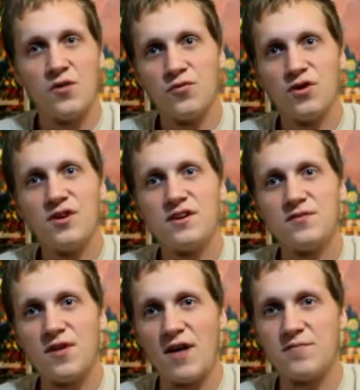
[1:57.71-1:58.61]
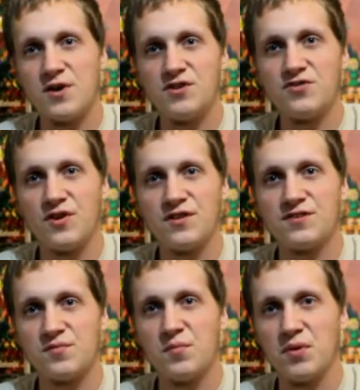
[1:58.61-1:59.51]
really have been enjoying
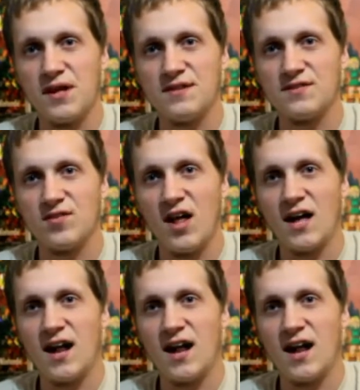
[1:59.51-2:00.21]
this. I've been playing this a lot.